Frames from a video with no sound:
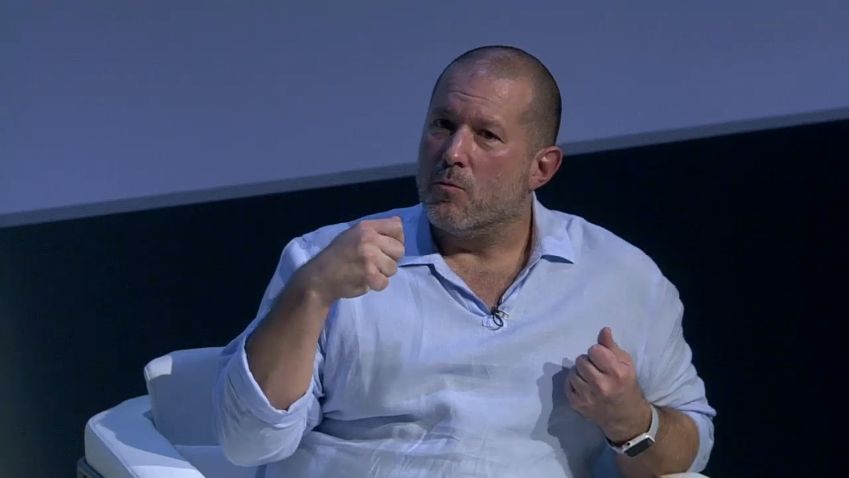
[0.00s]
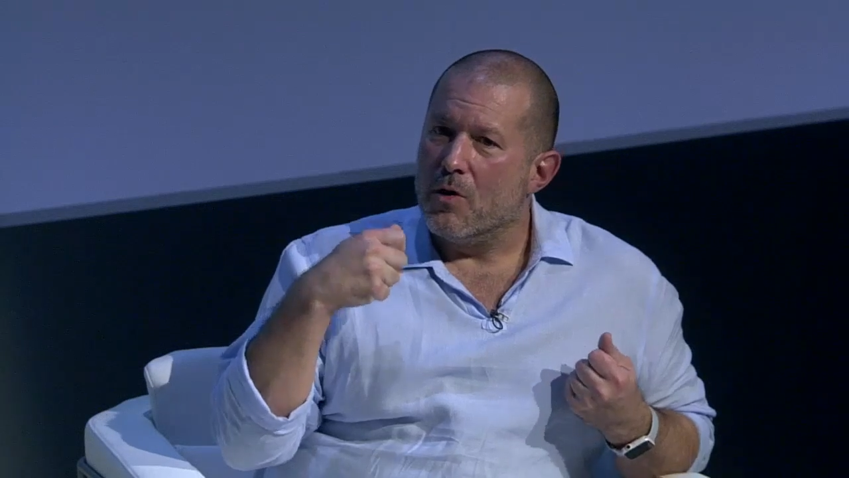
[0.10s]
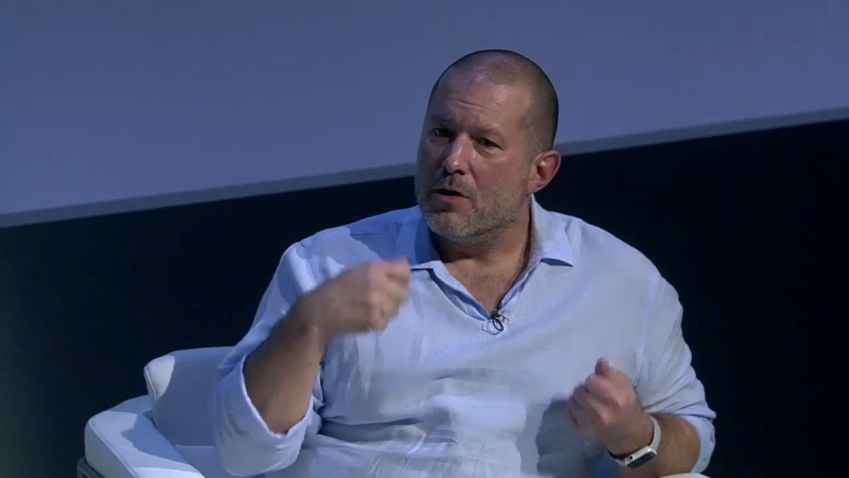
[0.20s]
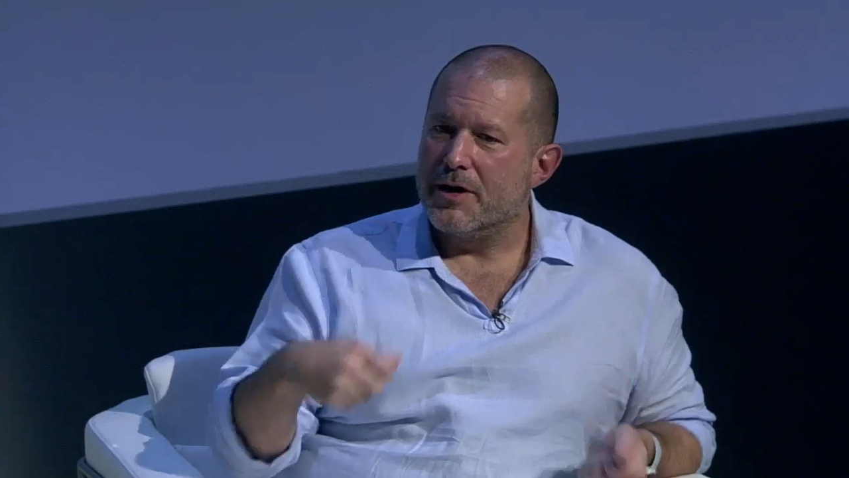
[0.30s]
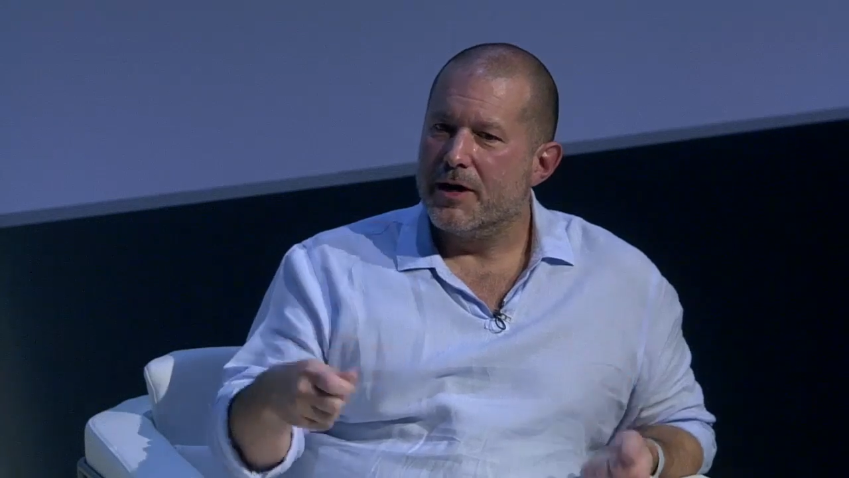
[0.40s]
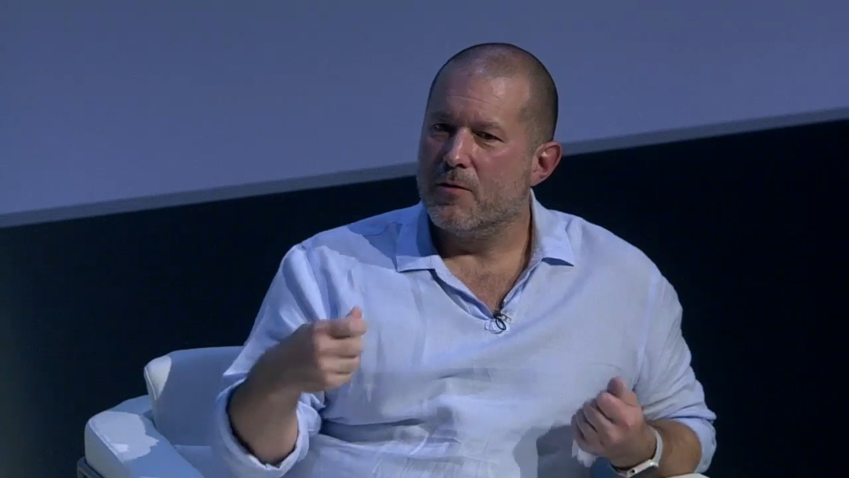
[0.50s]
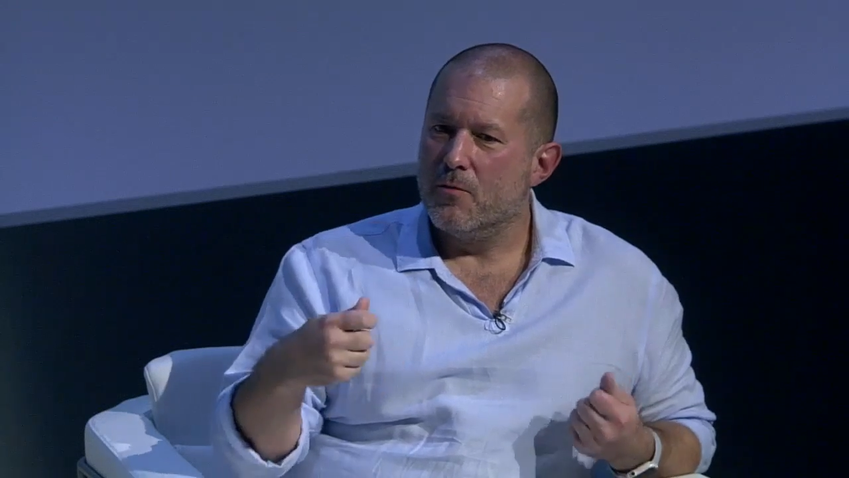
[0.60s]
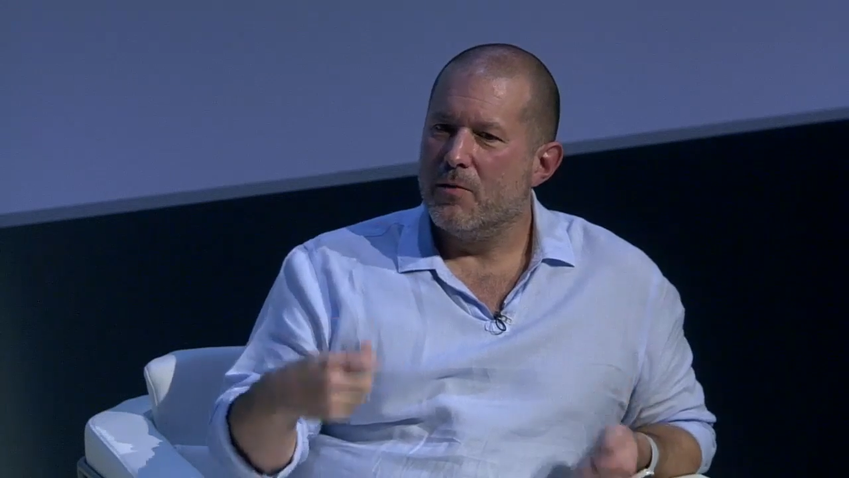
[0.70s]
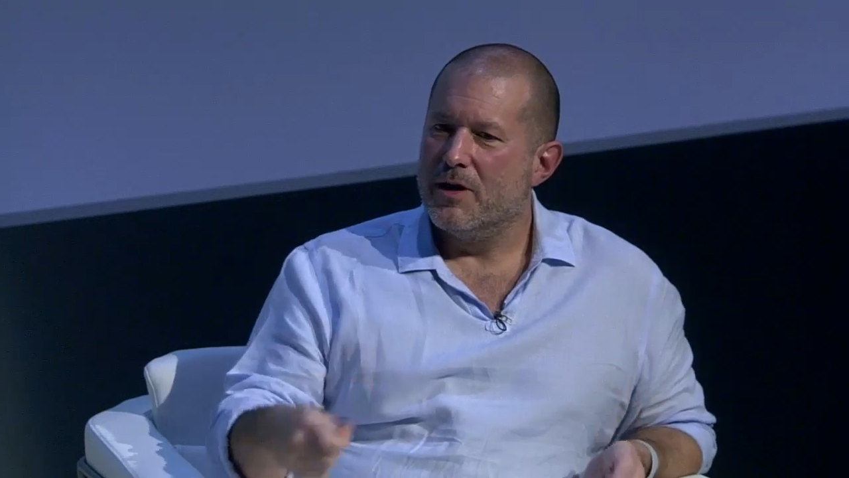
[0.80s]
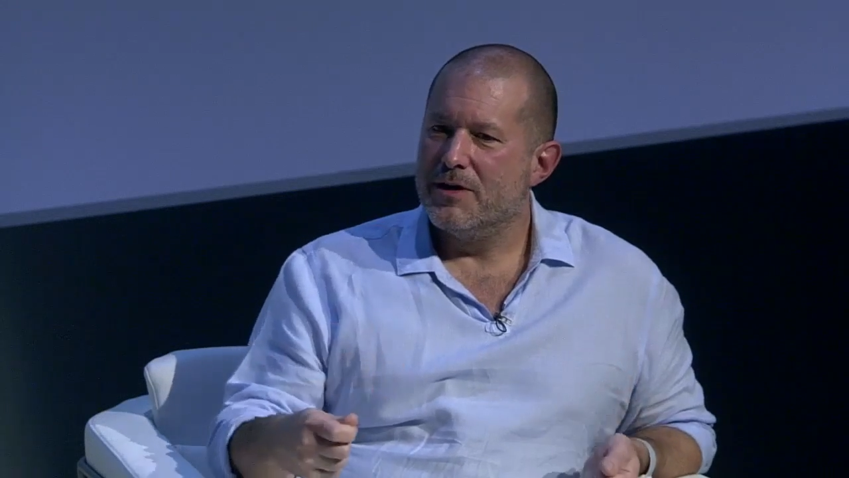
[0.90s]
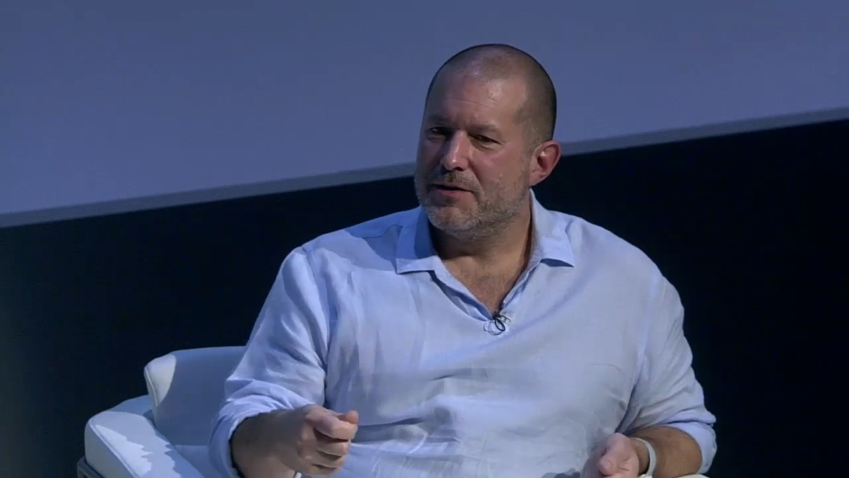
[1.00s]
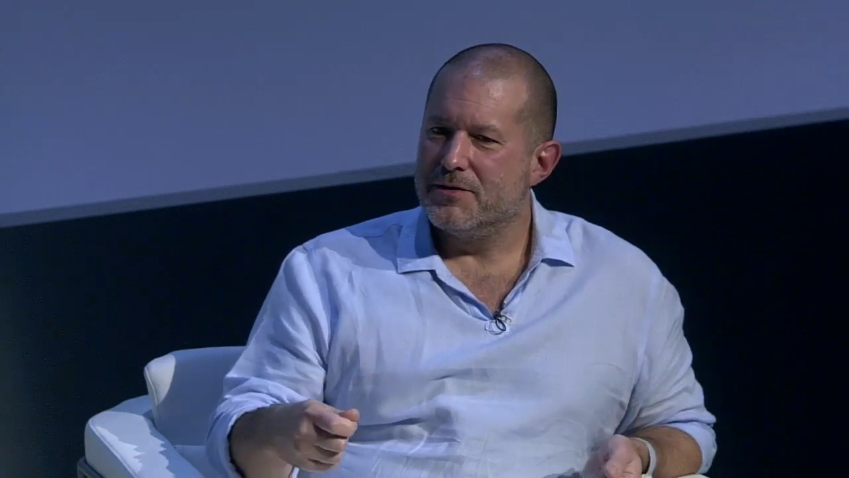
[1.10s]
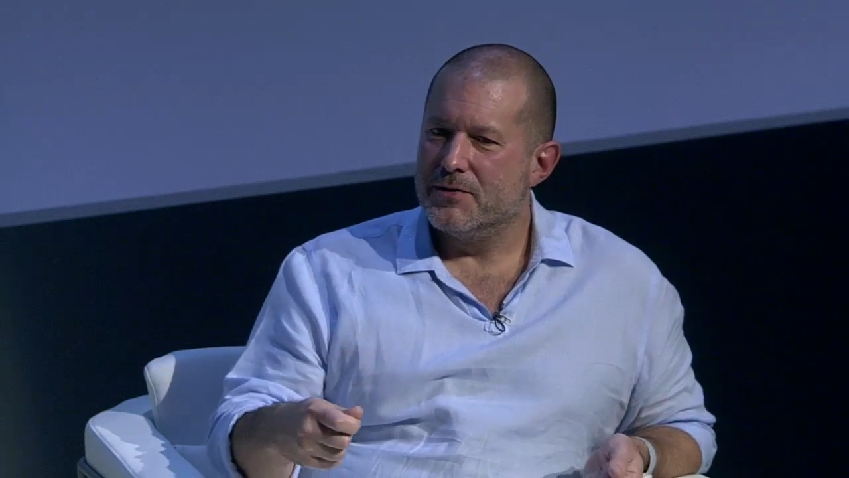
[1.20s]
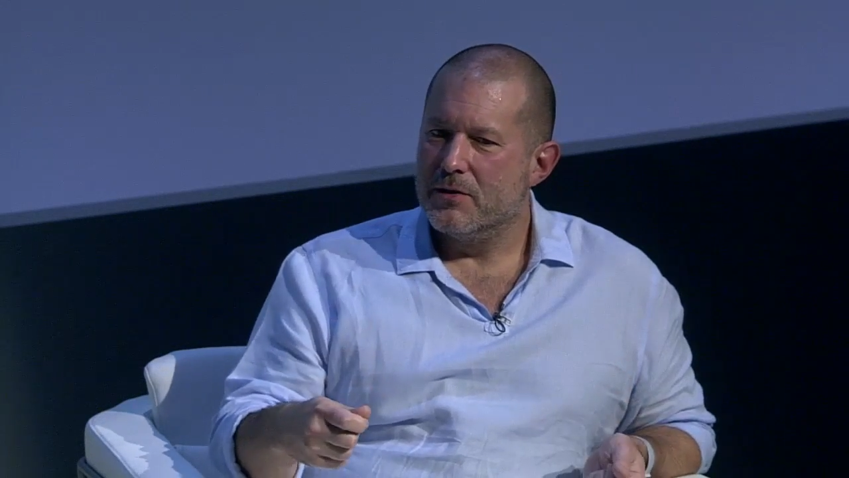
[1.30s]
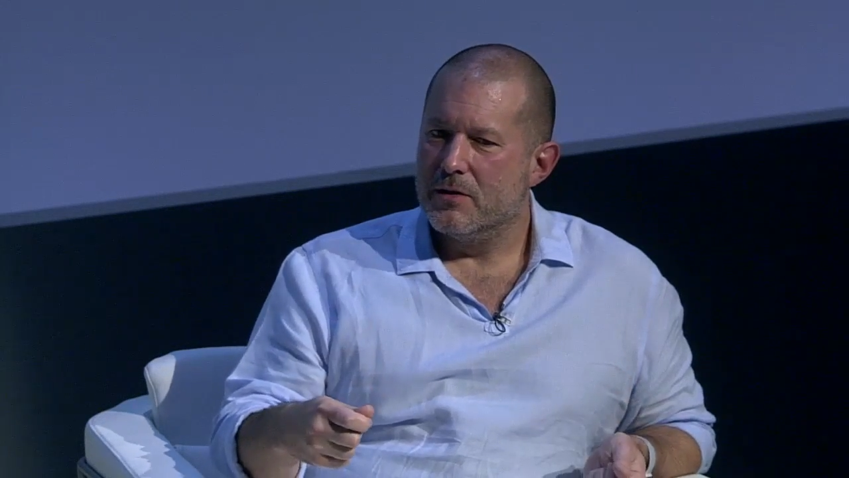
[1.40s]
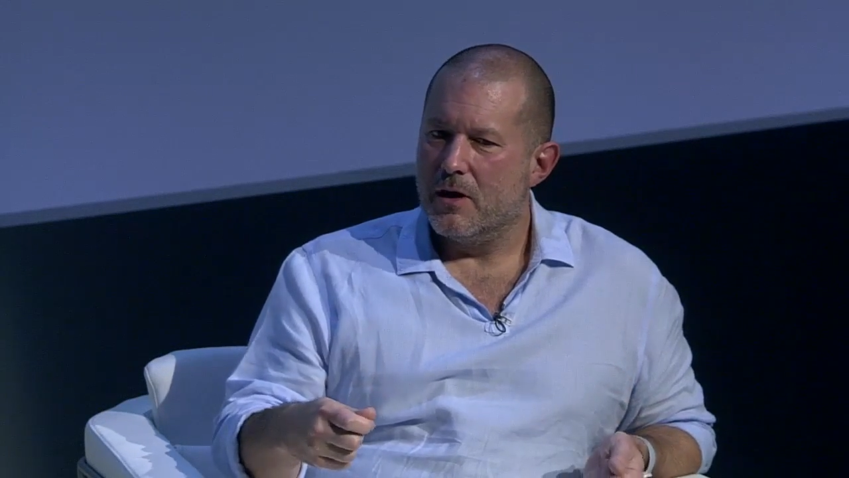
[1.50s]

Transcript: working with